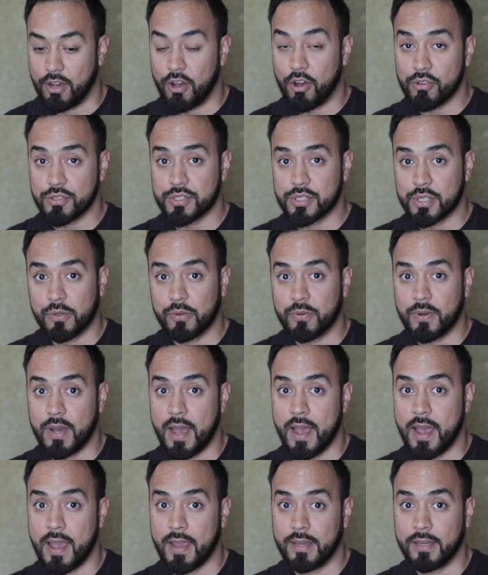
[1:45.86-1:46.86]
also
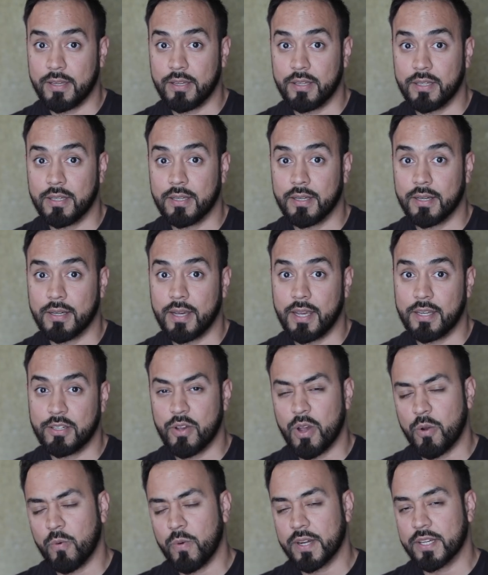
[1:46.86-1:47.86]
I
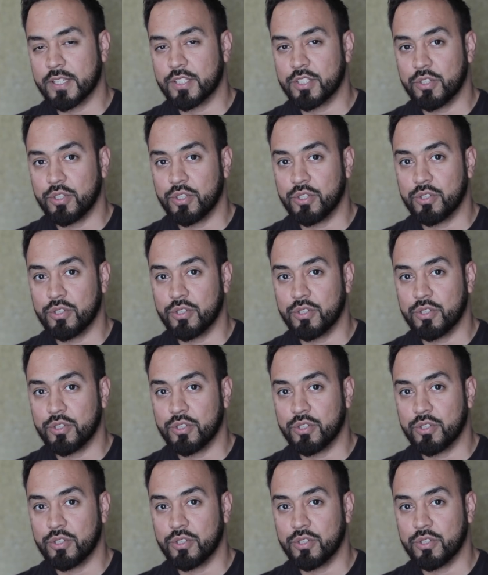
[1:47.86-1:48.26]
knew I wanted to